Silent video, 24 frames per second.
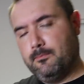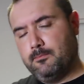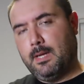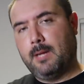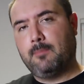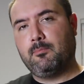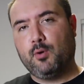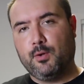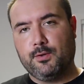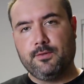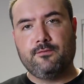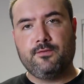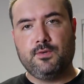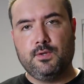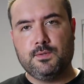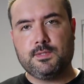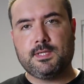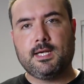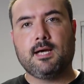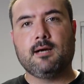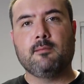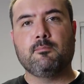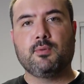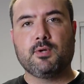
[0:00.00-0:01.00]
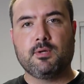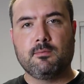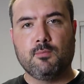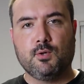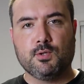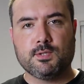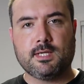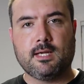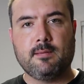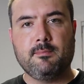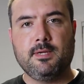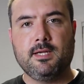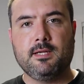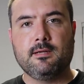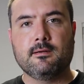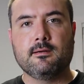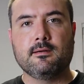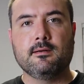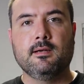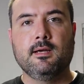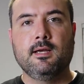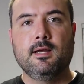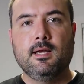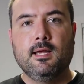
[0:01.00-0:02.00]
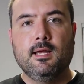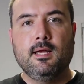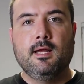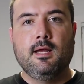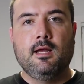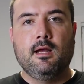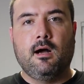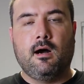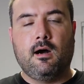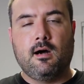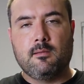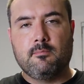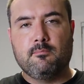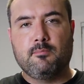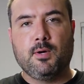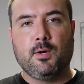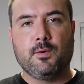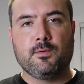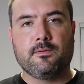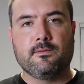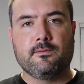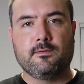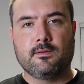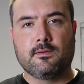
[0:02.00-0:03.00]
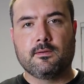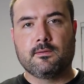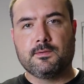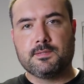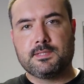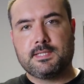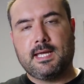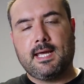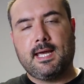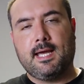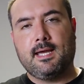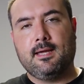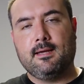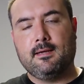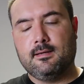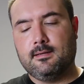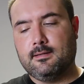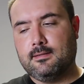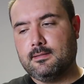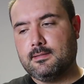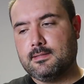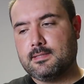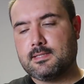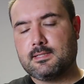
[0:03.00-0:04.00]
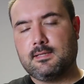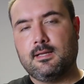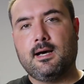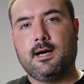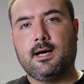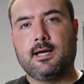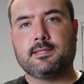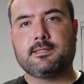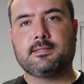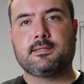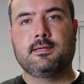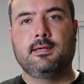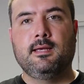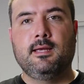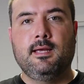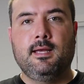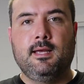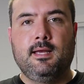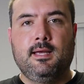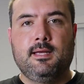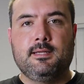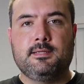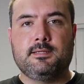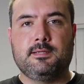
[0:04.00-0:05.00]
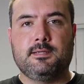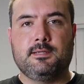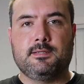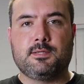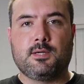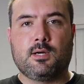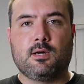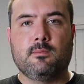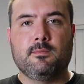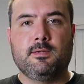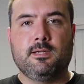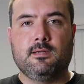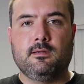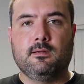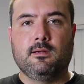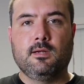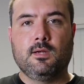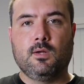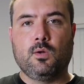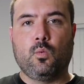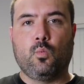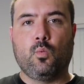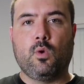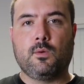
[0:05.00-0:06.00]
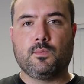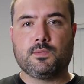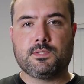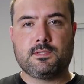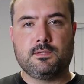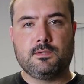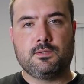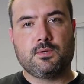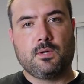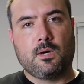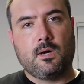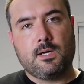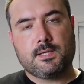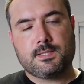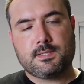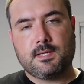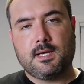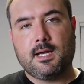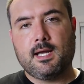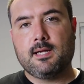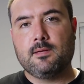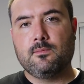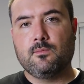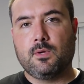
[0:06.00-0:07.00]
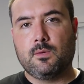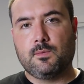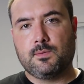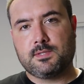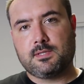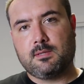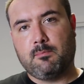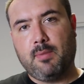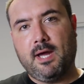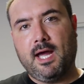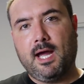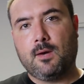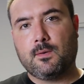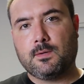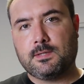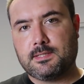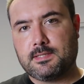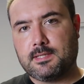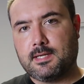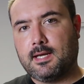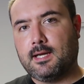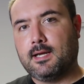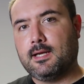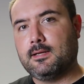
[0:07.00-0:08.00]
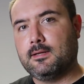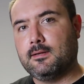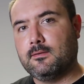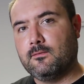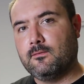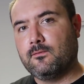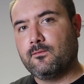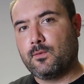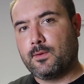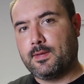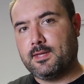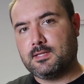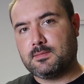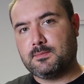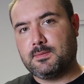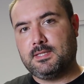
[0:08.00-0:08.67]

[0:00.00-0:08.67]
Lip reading: I pulled the fuse out, put a multimeter on both of the little slots to determine what was the draw side and what was the power side for this